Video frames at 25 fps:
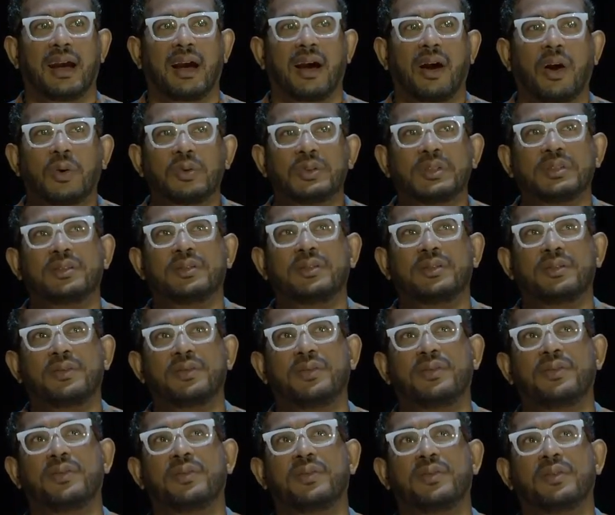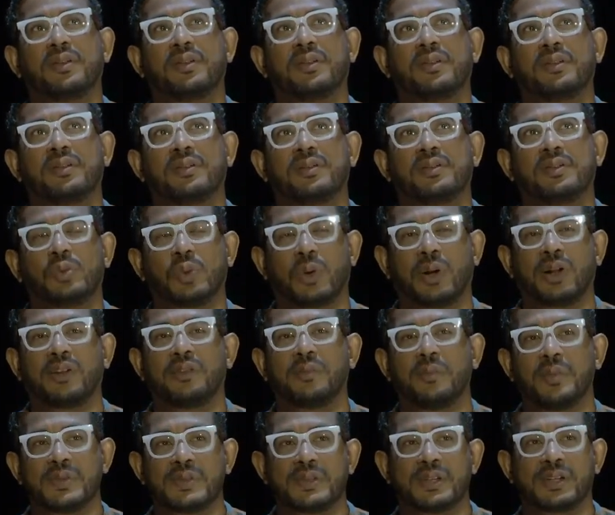out of
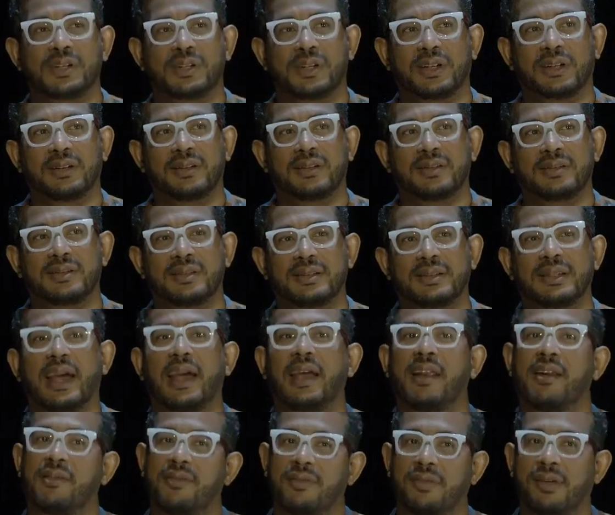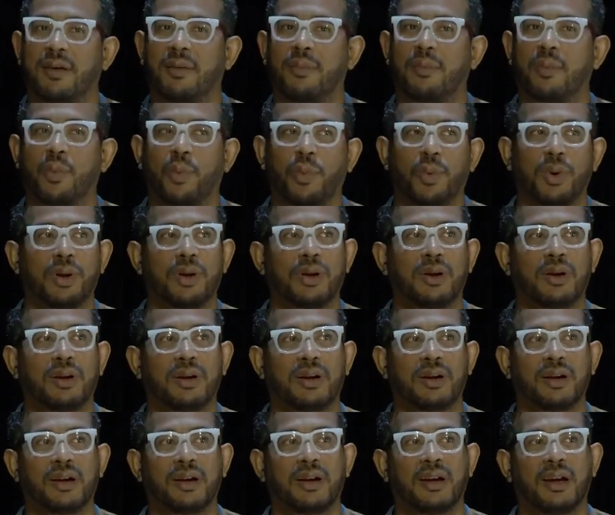12 musicians, 10 of them were
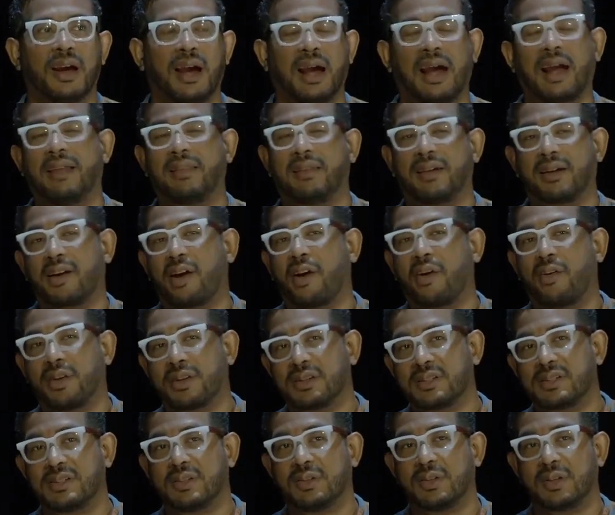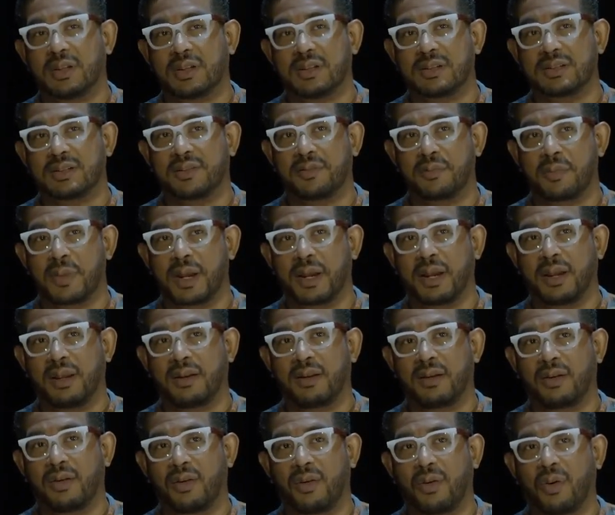either current students of
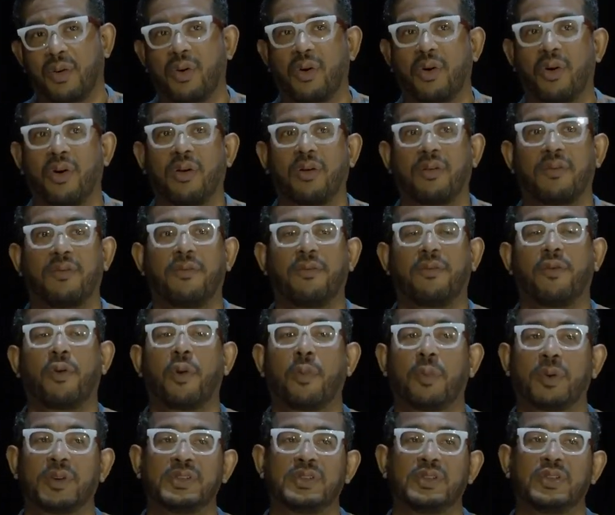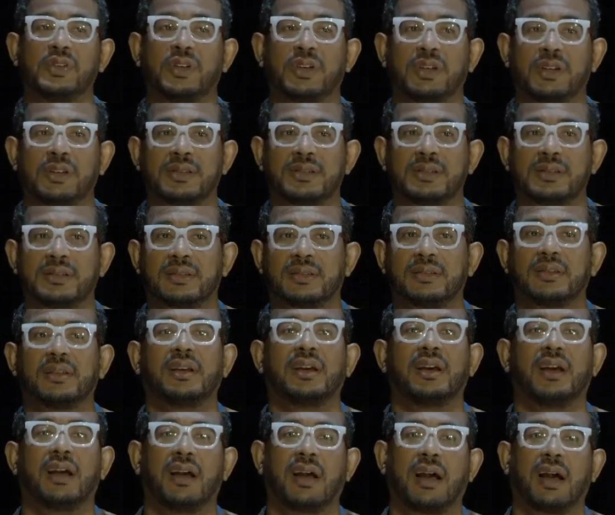mine or former students
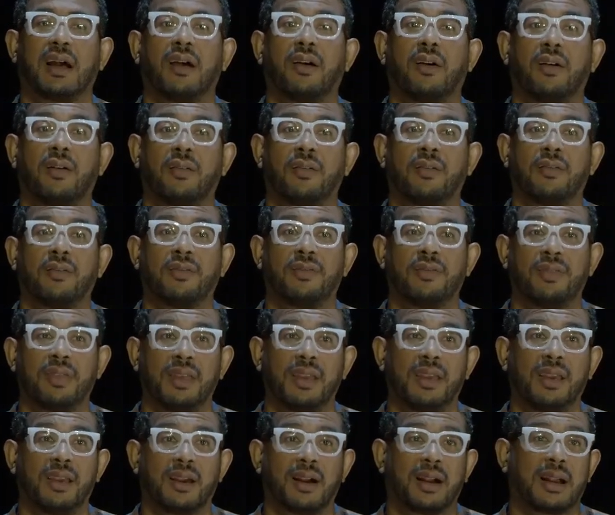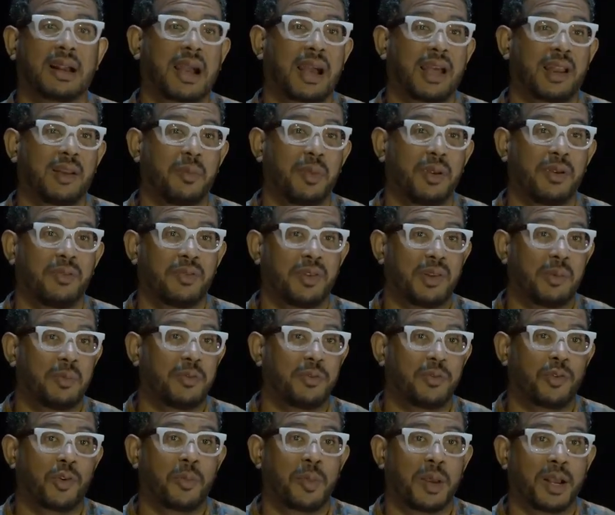of the Academy for the
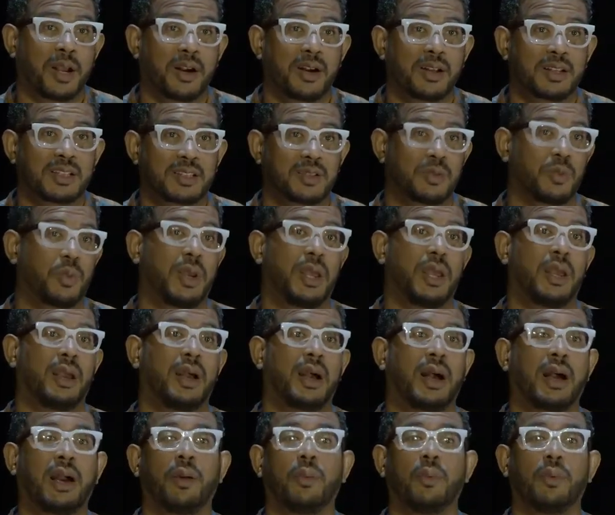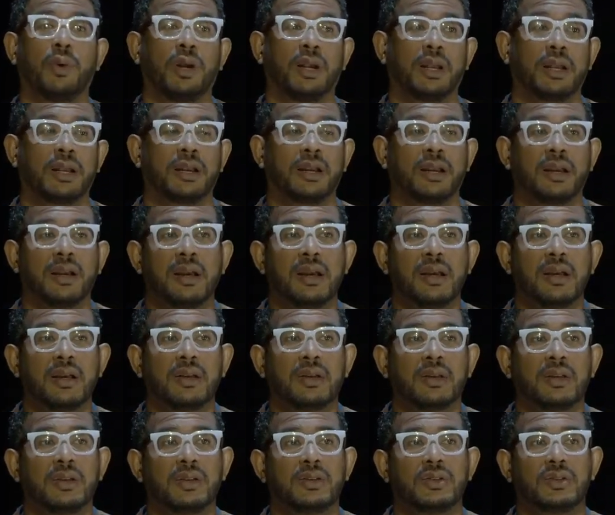Performing Arts where I work.
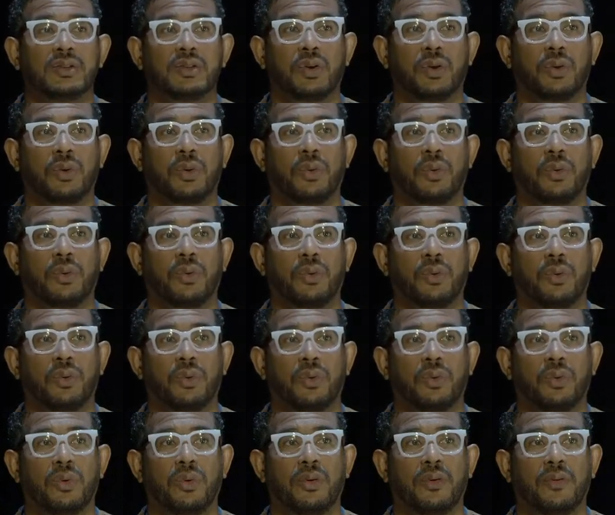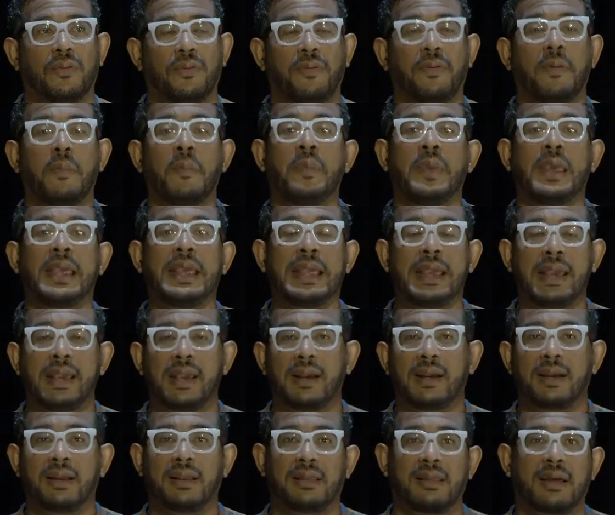So for
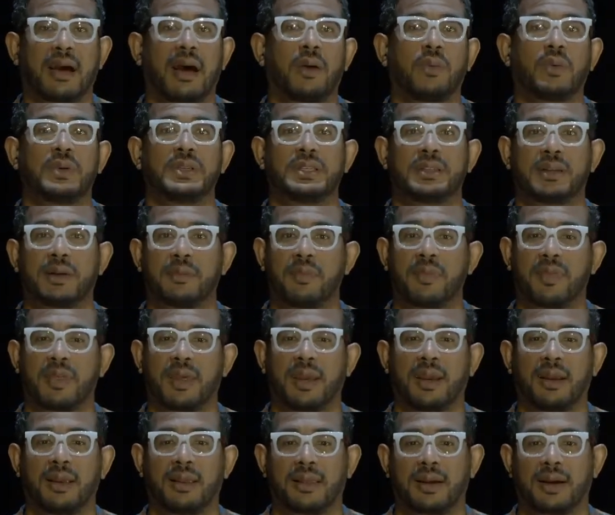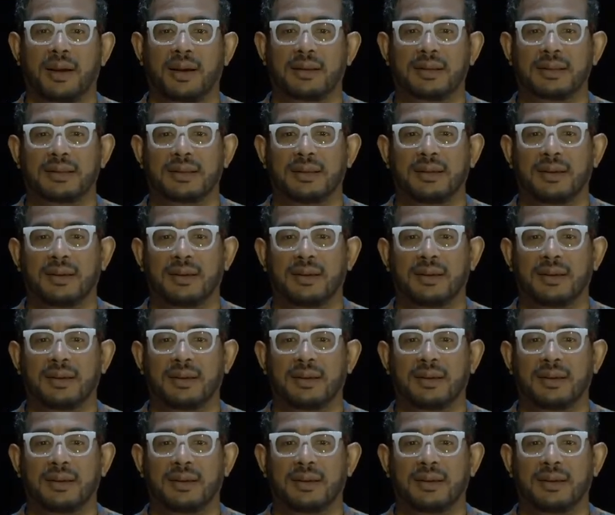me, that was something that